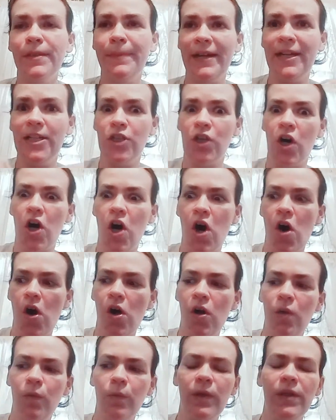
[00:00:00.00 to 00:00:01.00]
the big
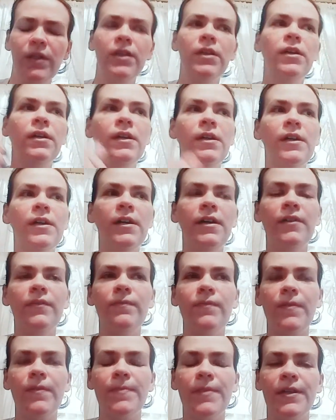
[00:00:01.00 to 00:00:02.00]
tall one
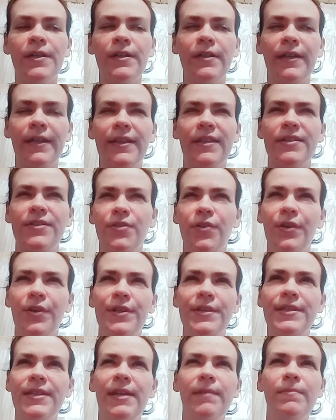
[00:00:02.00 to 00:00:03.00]
from the like the
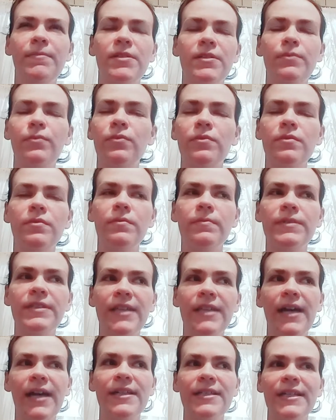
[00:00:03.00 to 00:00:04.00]
circus themed
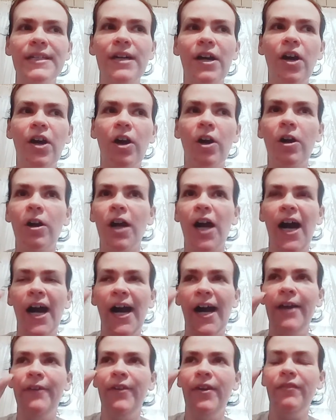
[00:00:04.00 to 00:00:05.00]
set. Her
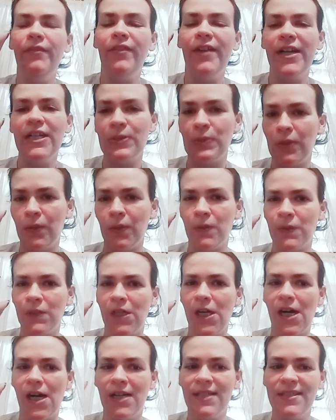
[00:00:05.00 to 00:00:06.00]
eye reflects her little
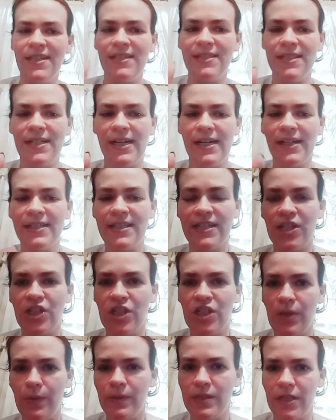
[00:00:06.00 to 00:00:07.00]
toxic signs
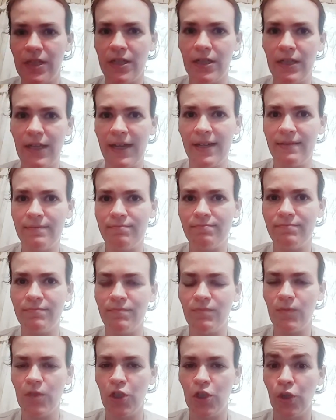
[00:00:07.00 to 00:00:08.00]
because she was a like
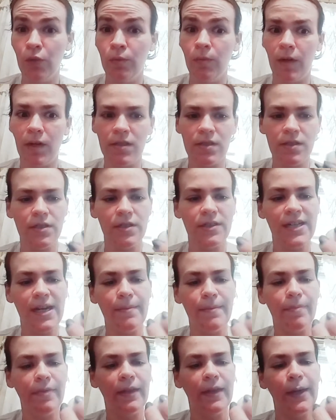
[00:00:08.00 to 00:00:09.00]
goo monster
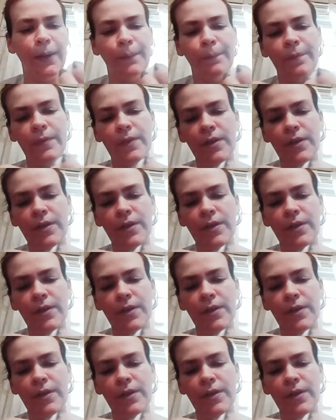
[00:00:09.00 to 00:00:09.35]
type thing.